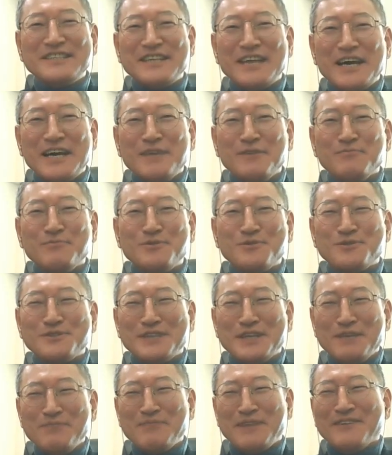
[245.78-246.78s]
time to do
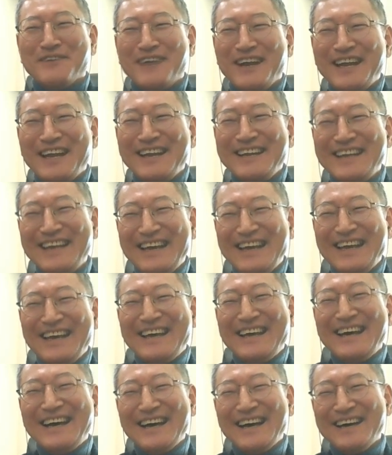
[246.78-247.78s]
something, right?
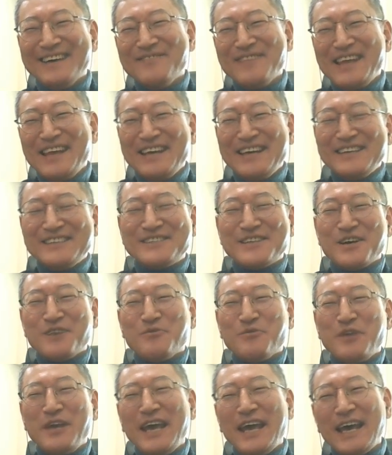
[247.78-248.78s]
So
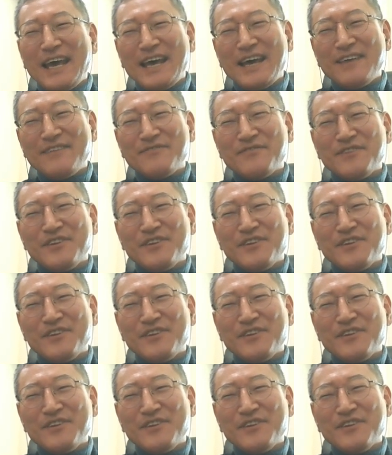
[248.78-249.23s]
we have,